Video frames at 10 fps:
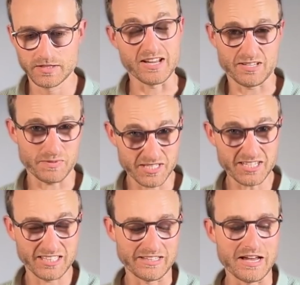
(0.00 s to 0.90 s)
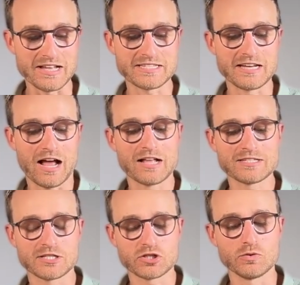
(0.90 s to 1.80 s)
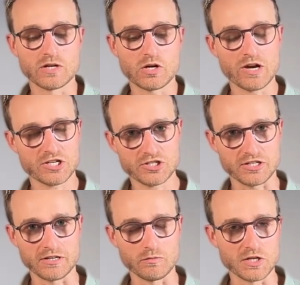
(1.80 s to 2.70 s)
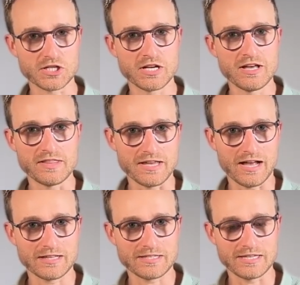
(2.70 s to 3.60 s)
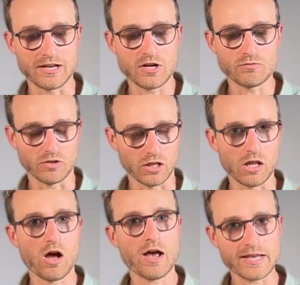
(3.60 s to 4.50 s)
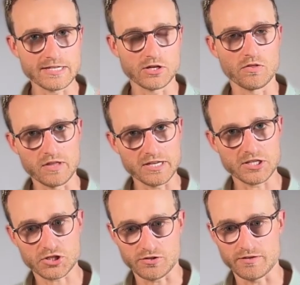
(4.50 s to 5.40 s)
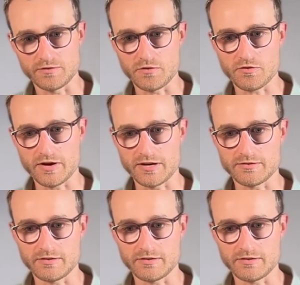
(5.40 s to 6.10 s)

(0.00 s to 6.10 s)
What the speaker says: And it's an answer to a question in which the answer relies on the history of the thread,